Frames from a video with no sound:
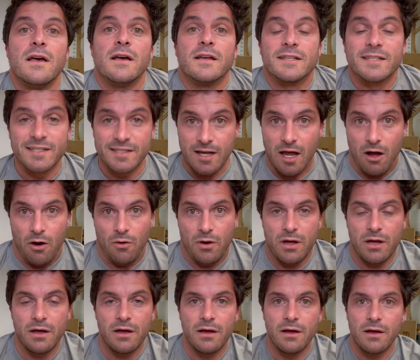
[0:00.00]
So,
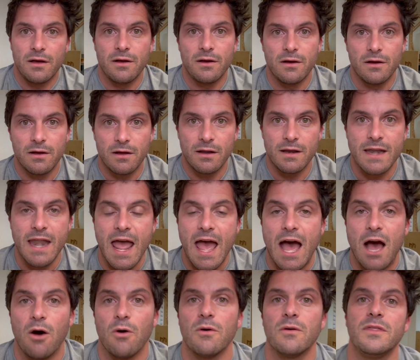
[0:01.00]

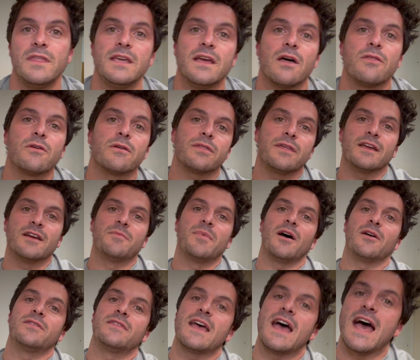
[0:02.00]
now, the other thing
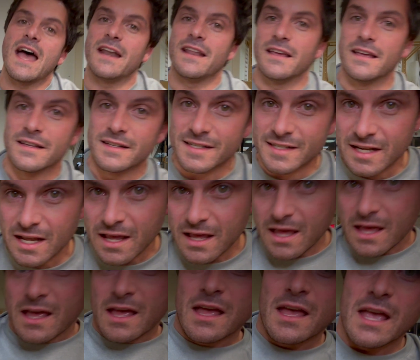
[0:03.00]
about that is,
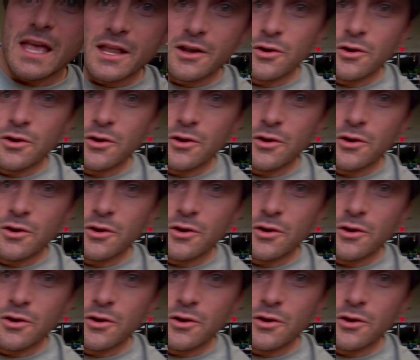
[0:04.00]
in